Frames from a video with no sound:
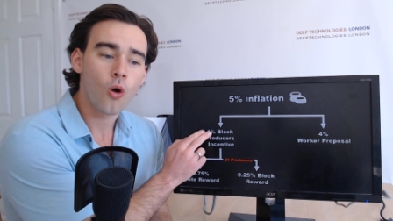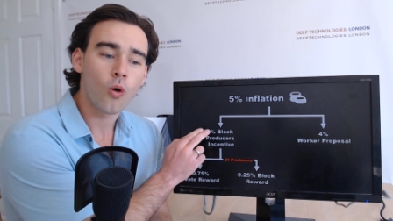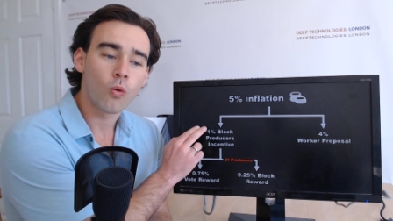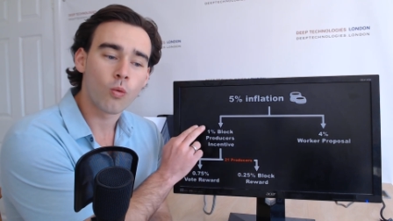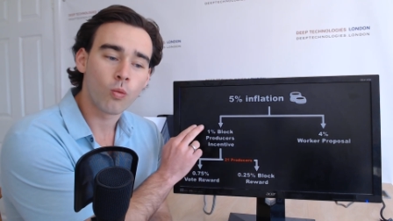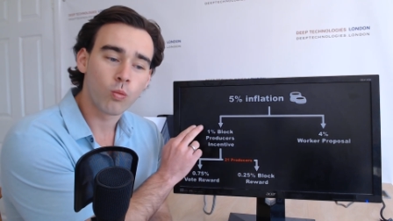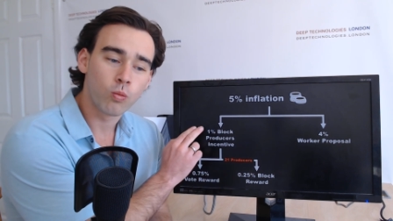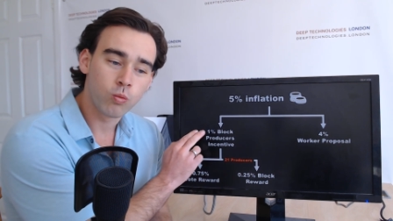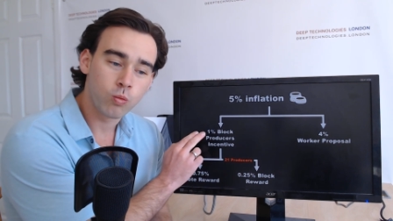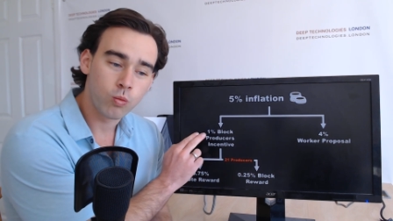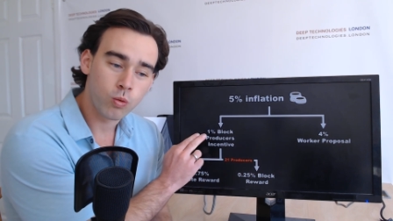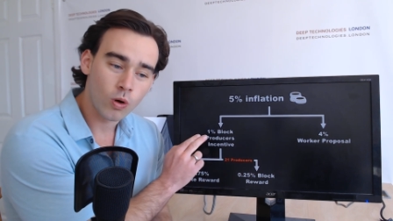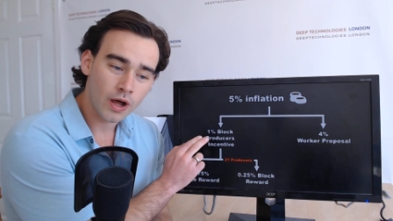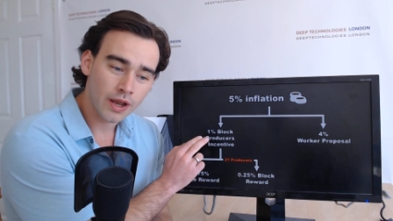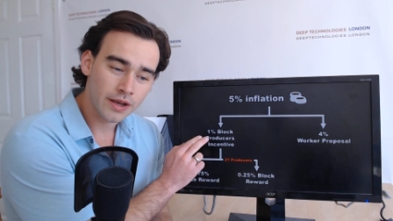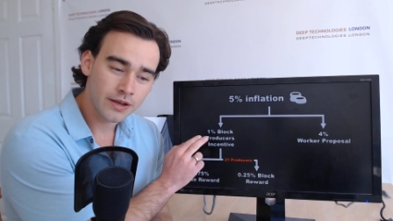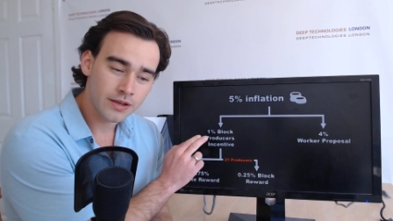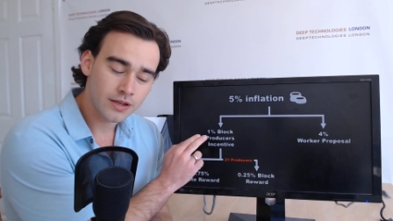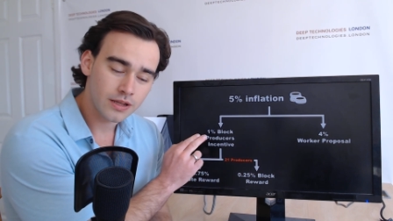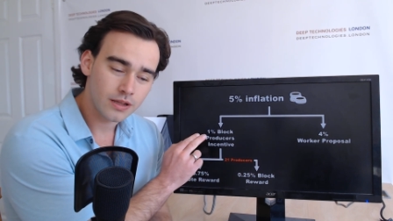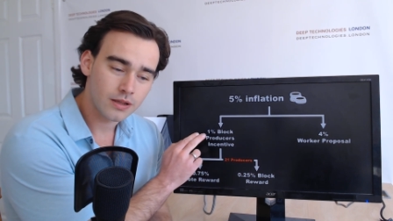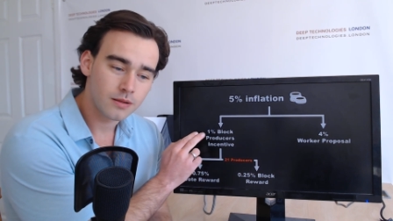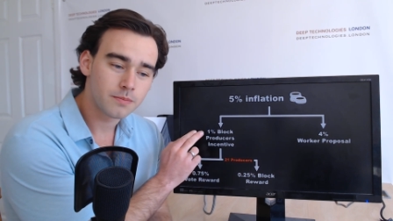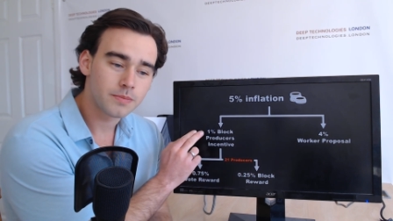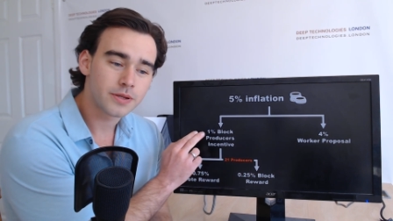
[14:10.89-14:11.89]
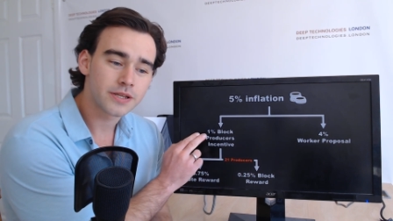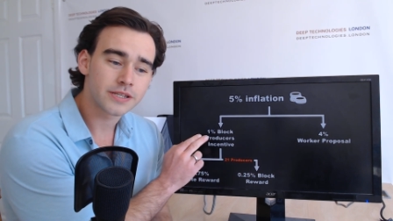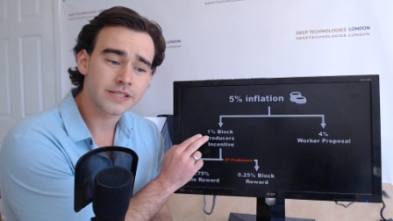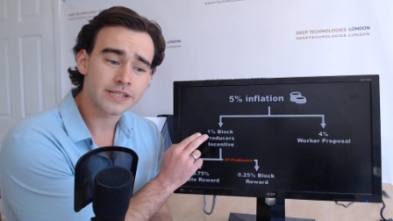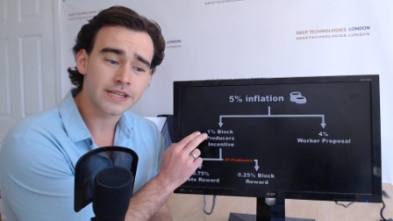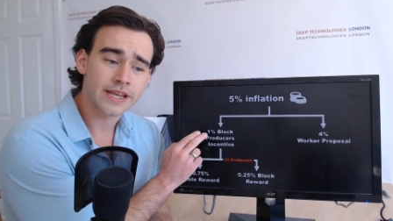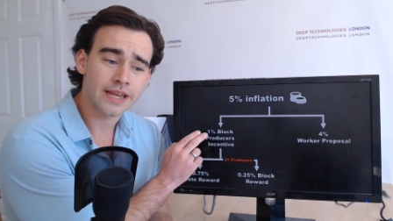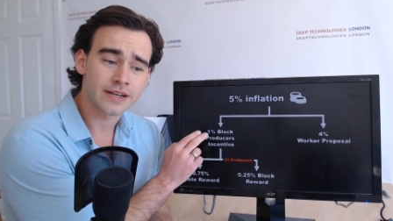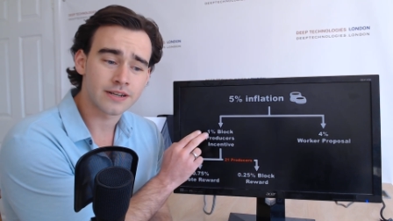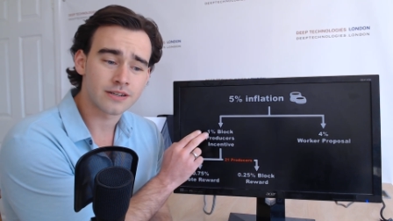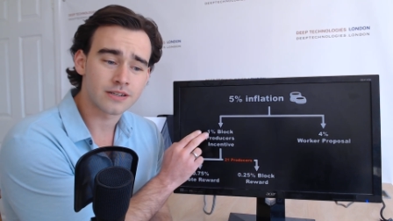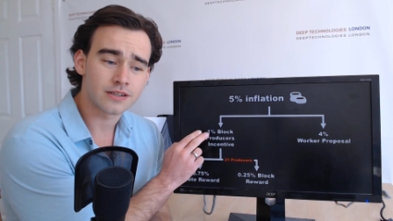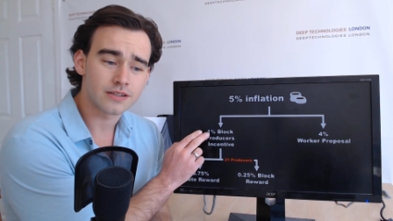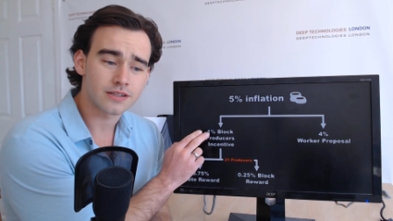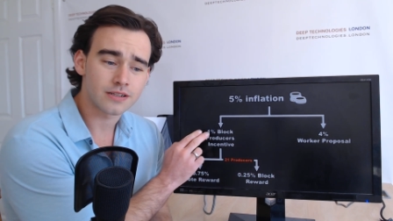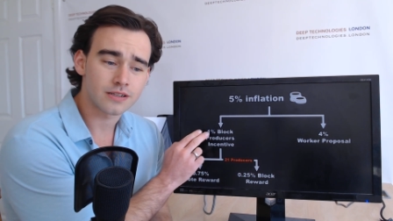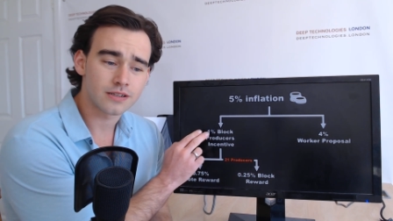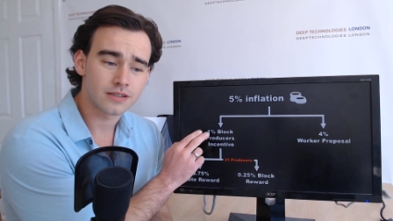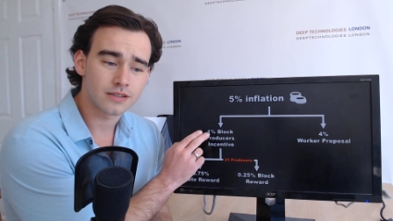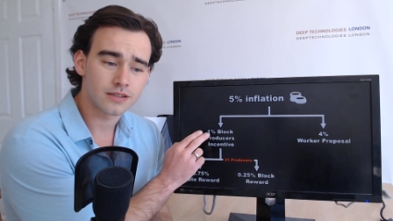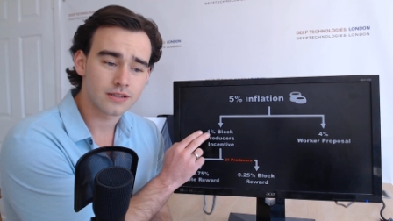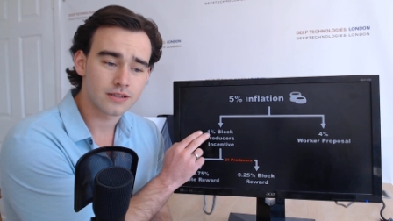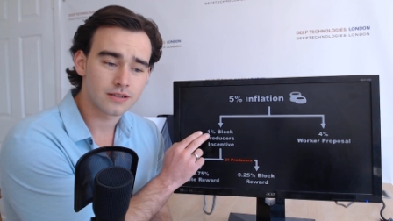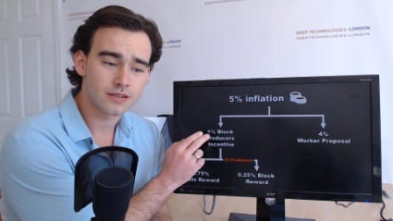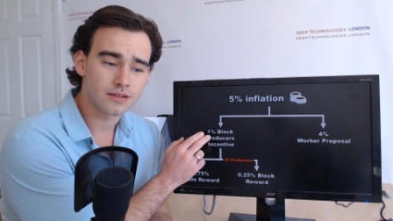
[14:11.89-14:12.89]
1%
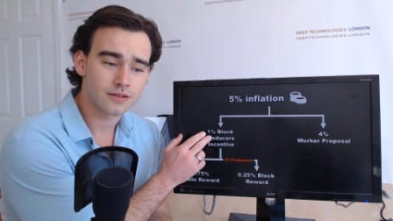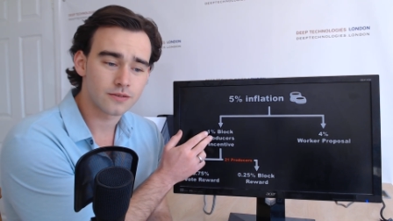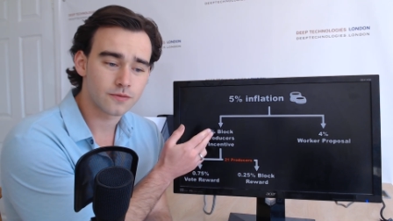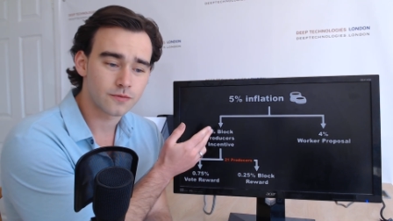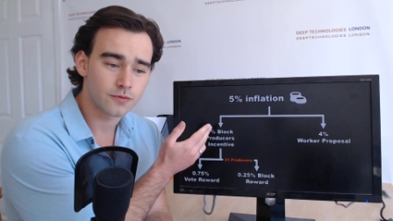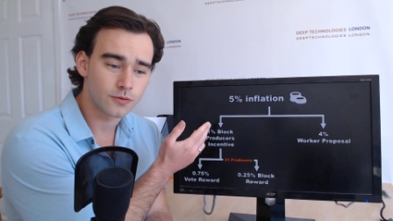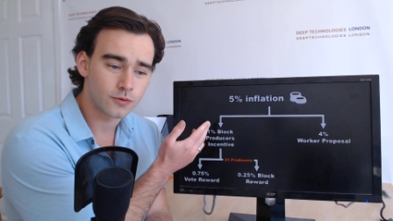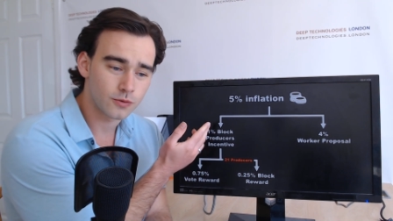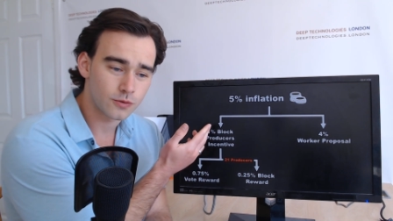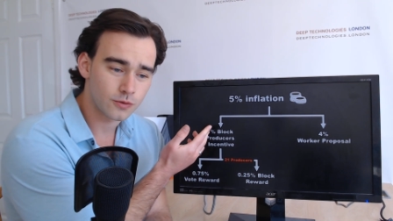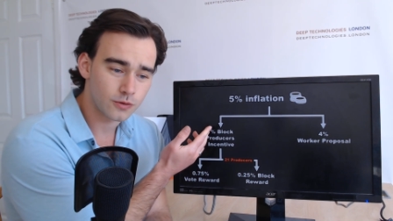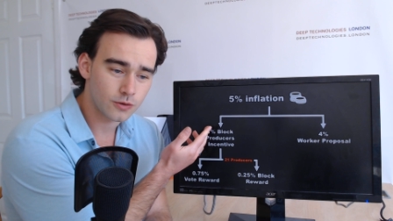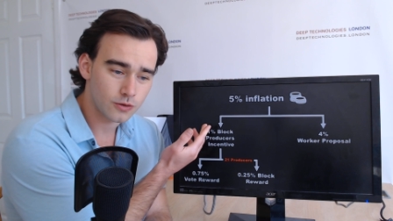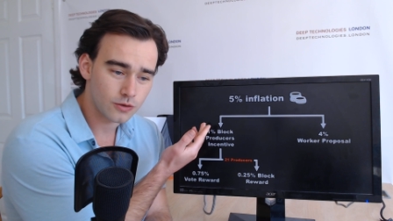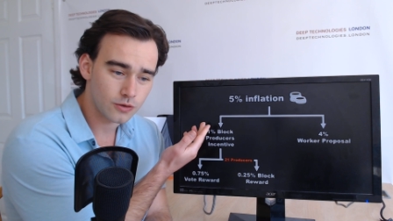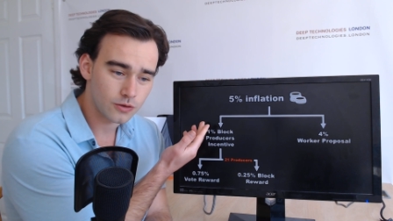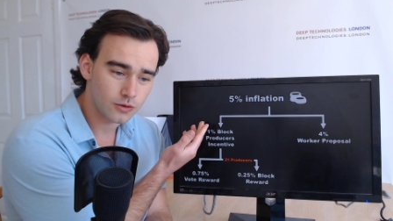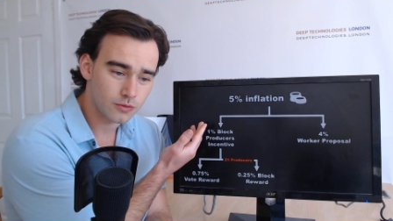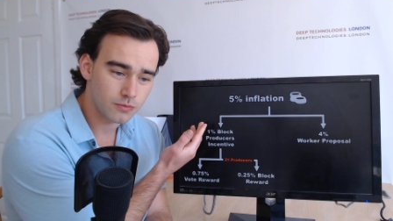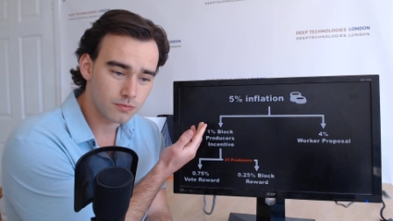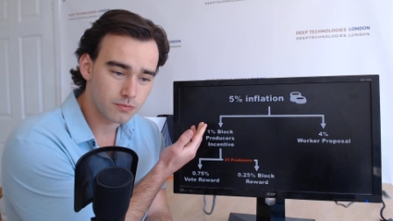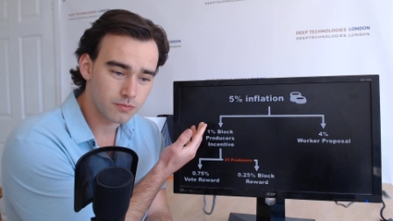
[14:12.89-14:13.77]
for